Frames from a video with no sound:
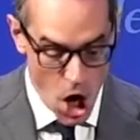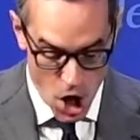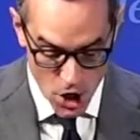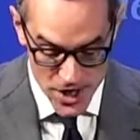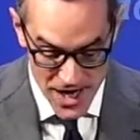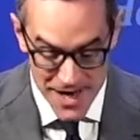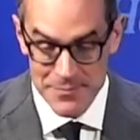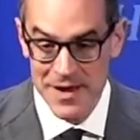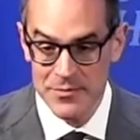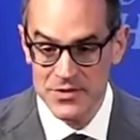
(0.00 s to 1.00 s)
are not
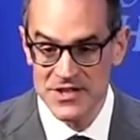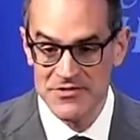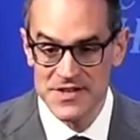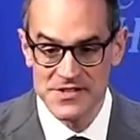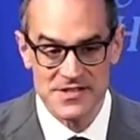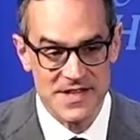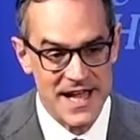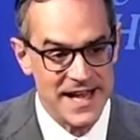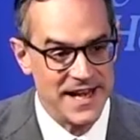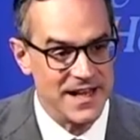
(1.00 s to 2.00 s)
members of the
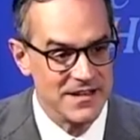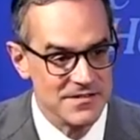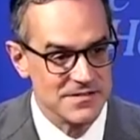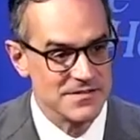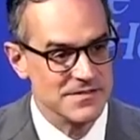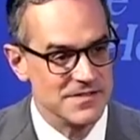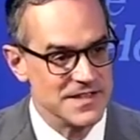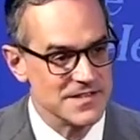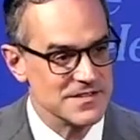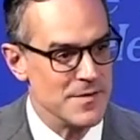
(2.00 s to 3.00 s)
society."
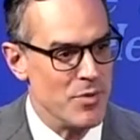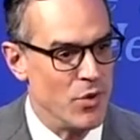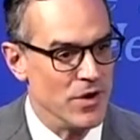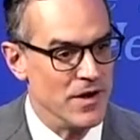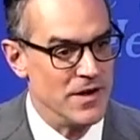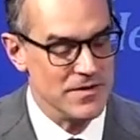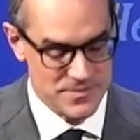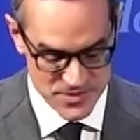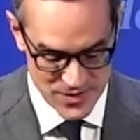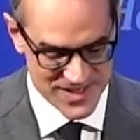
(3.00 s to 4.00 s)
That's important,
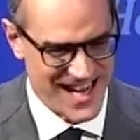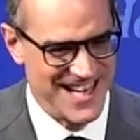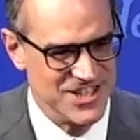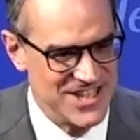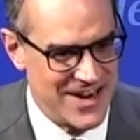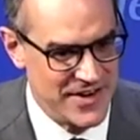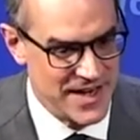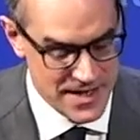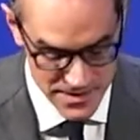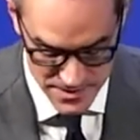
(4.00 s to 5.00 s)
so I kind of shouted
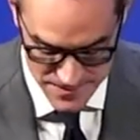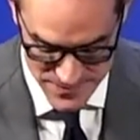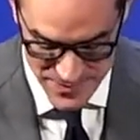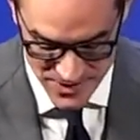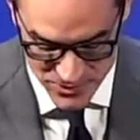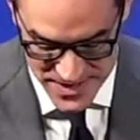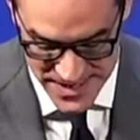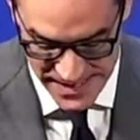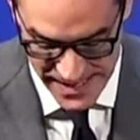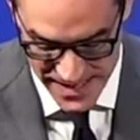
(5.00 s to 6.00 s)
it. Maybe I'll read it
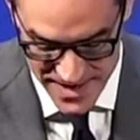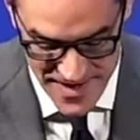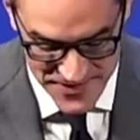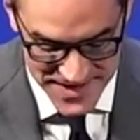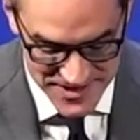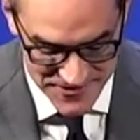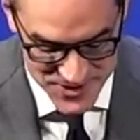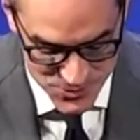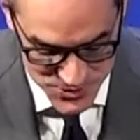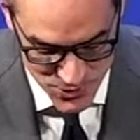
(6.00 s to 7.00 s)
again. "The
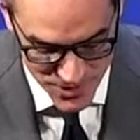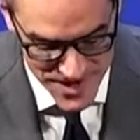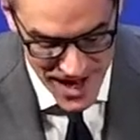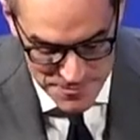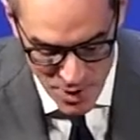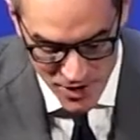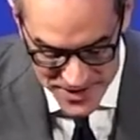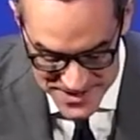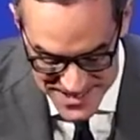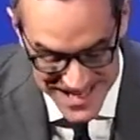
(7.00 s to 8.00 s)
individuals who are not
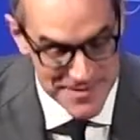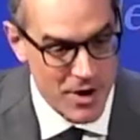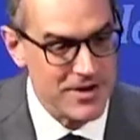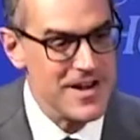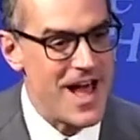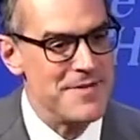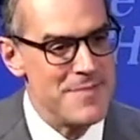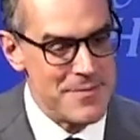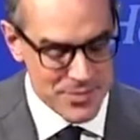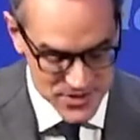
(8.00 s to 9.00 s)
parties to them are not
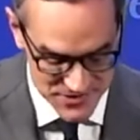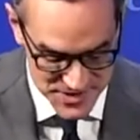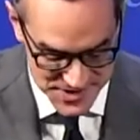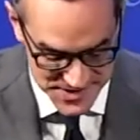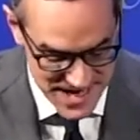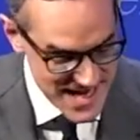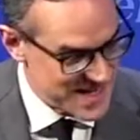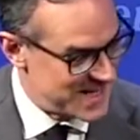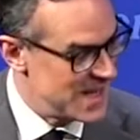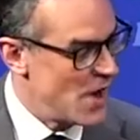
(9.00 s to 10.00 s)
members of the
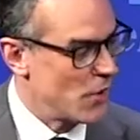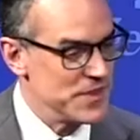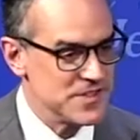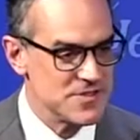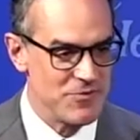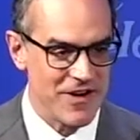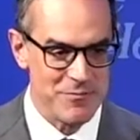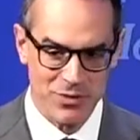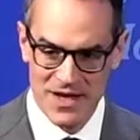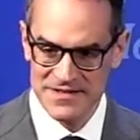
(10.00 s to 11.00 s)
society." Or this is very
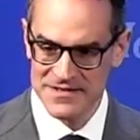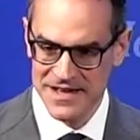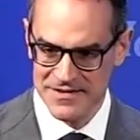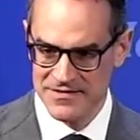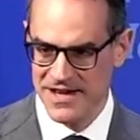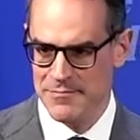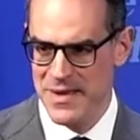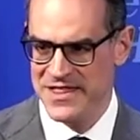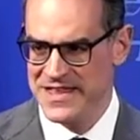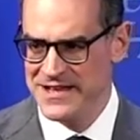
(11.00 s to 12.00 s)
blunt and
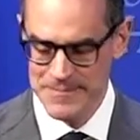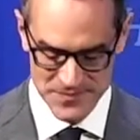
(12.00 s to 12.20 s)
pithy,